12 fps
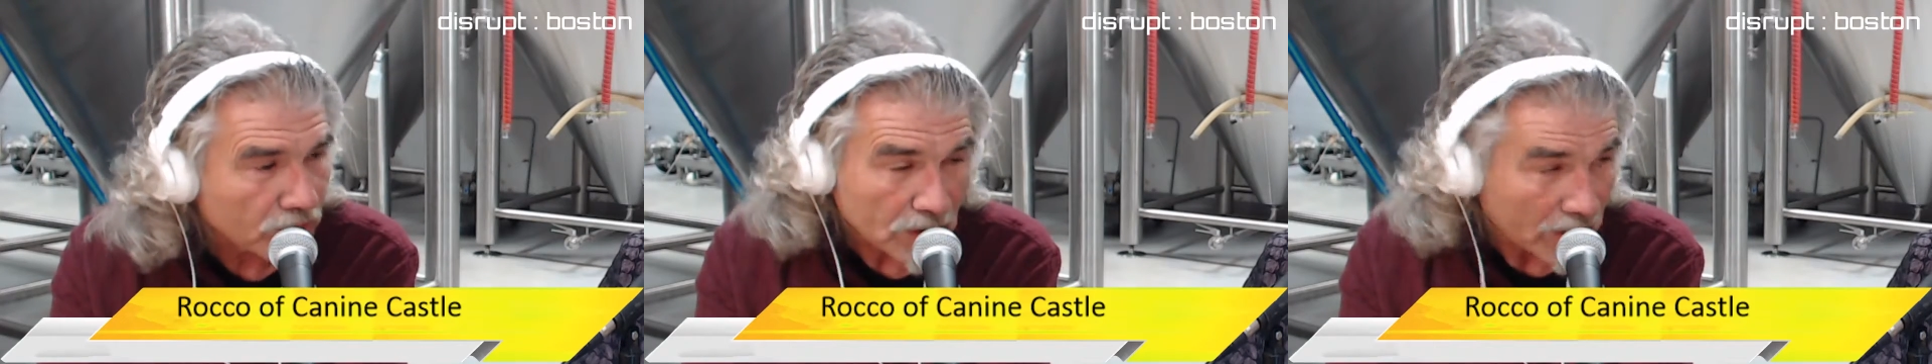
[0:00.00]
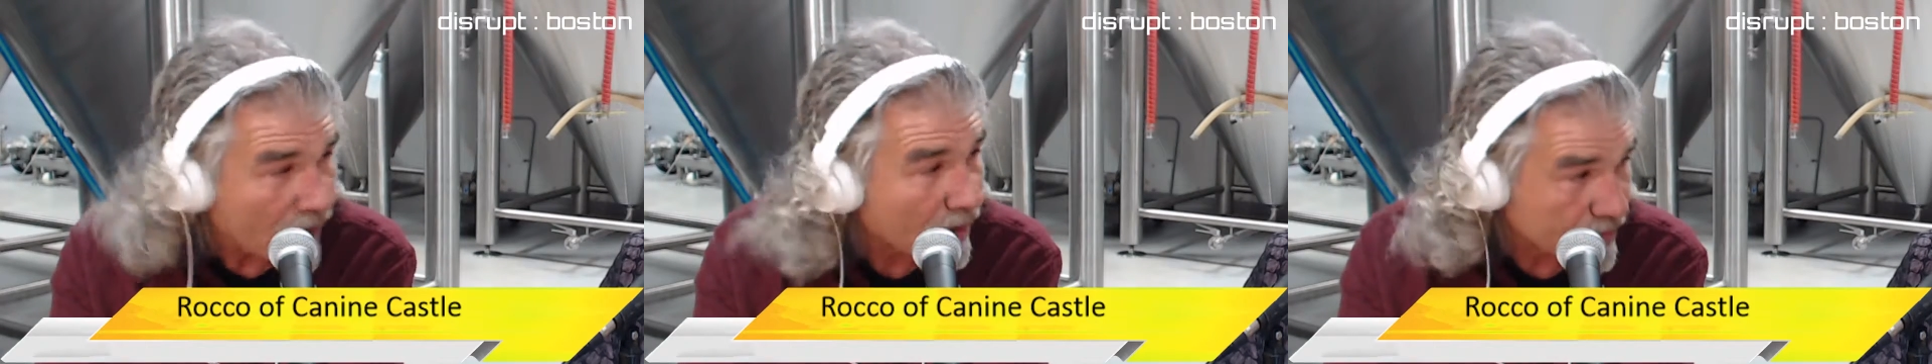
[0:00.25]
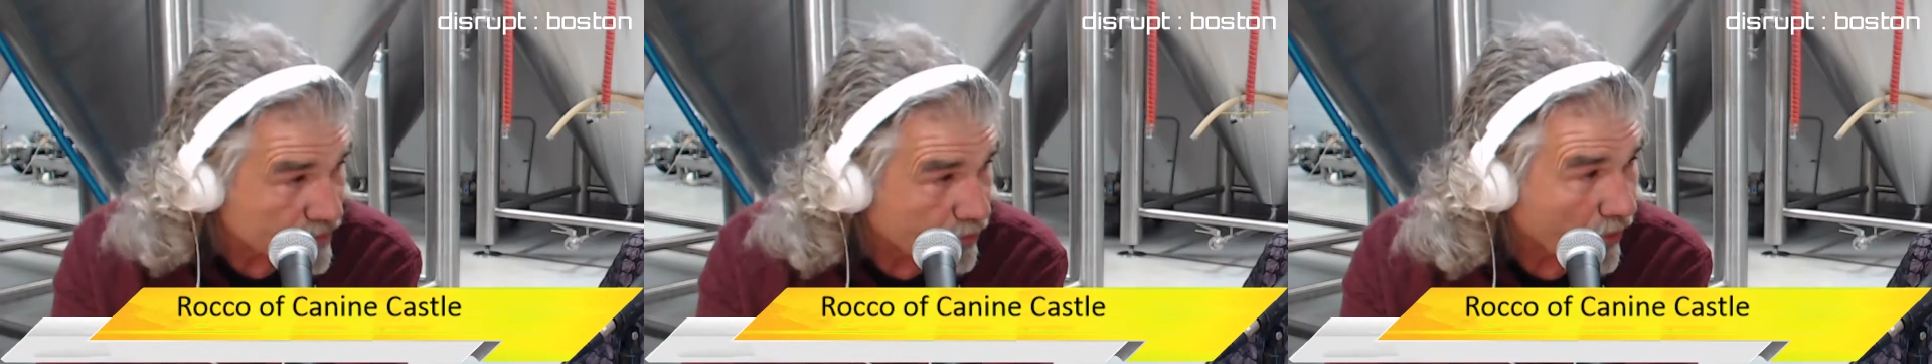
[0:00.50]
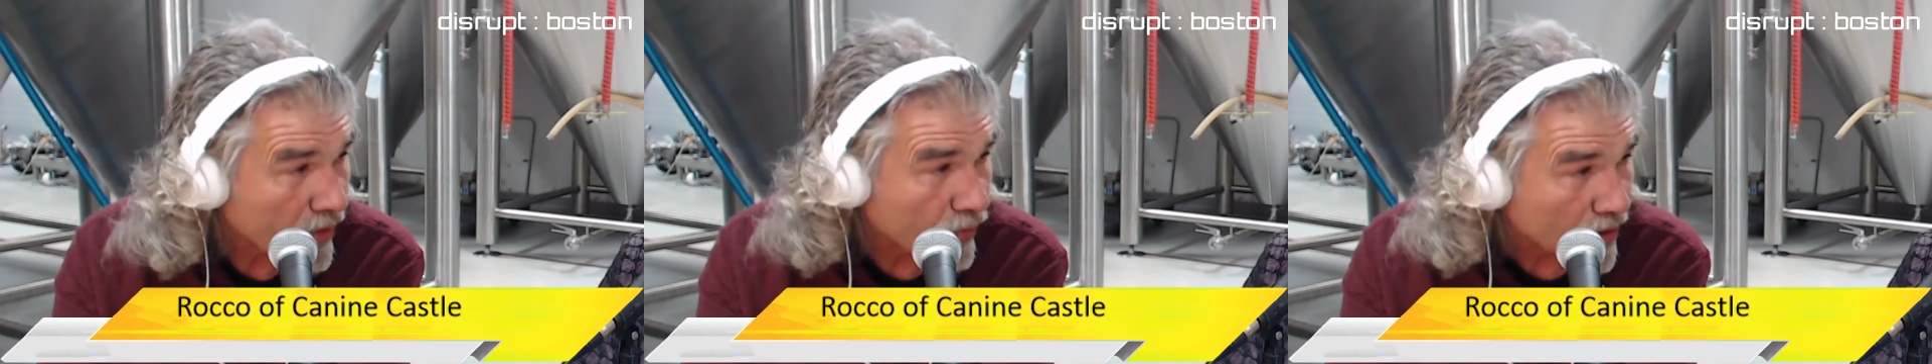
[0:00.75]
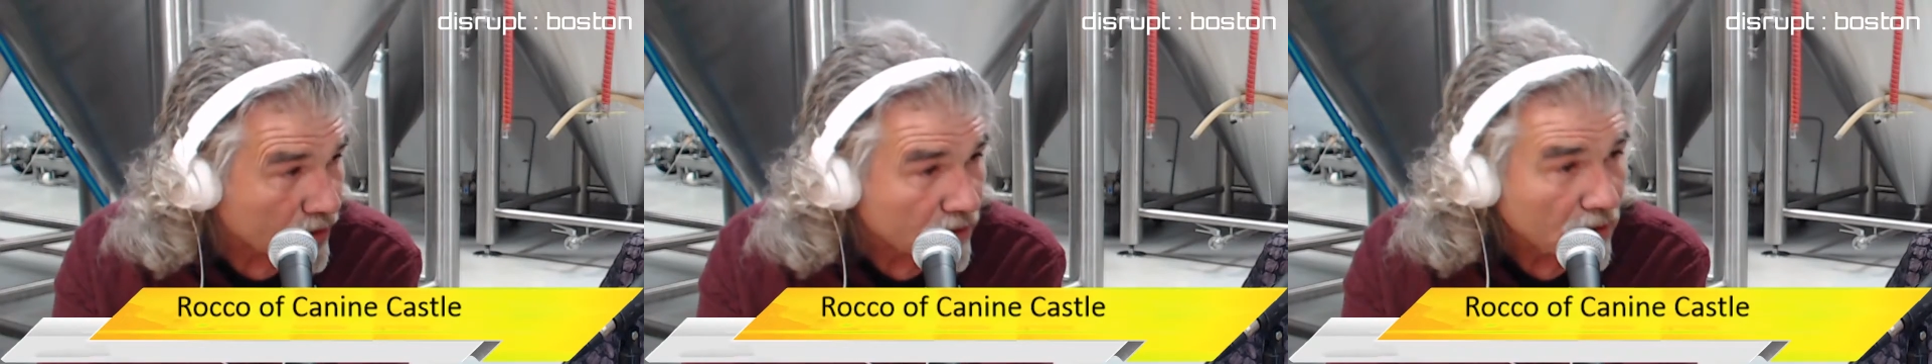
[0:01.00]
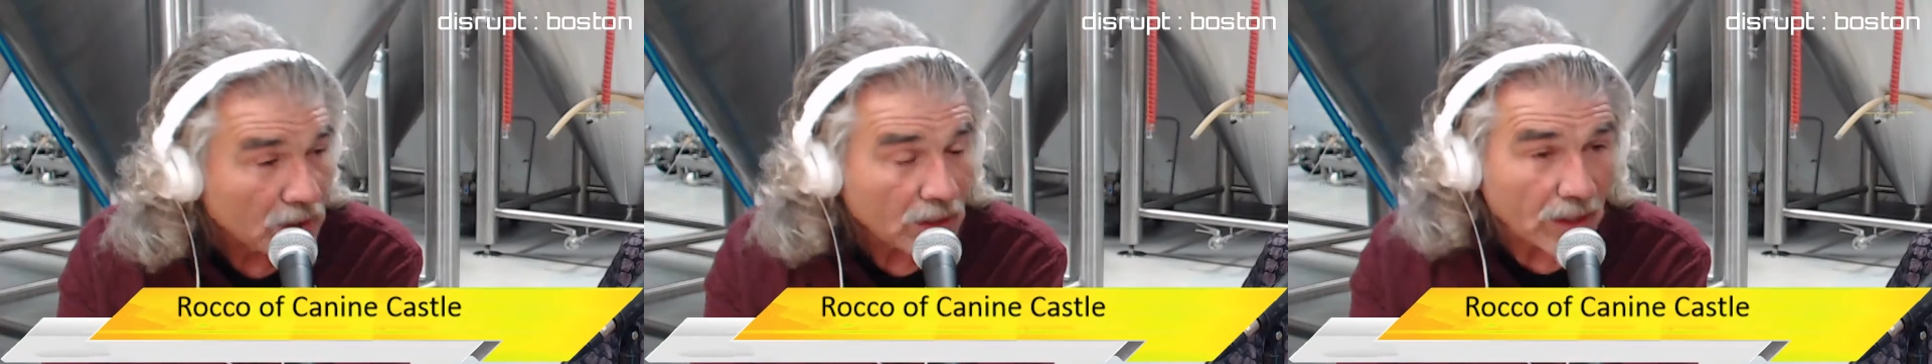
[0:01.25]
the lab is bred
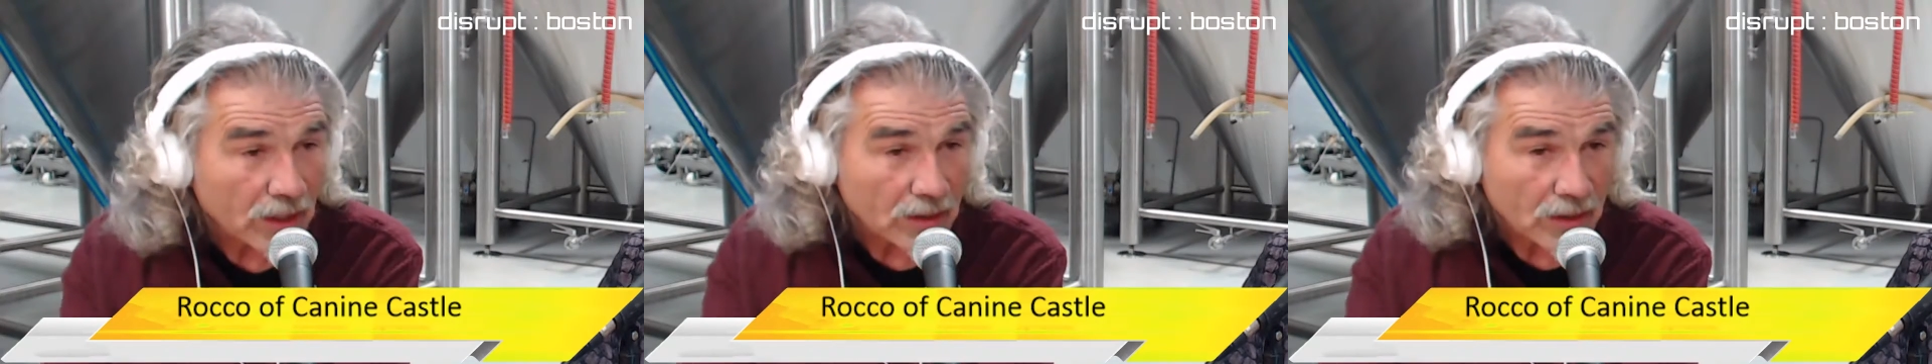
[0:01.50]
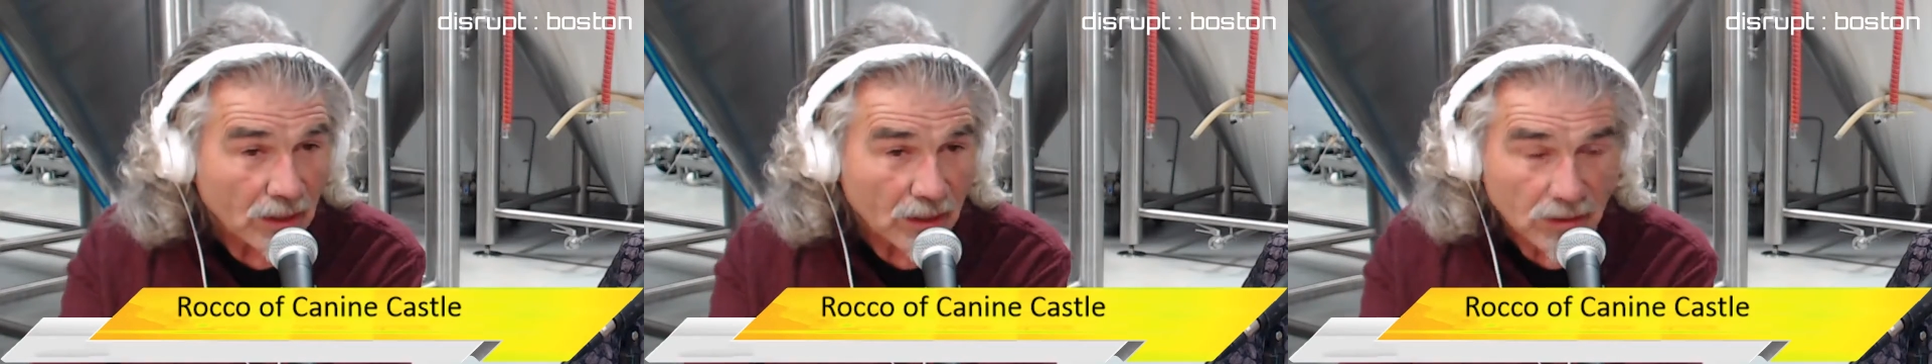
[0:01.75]
with, and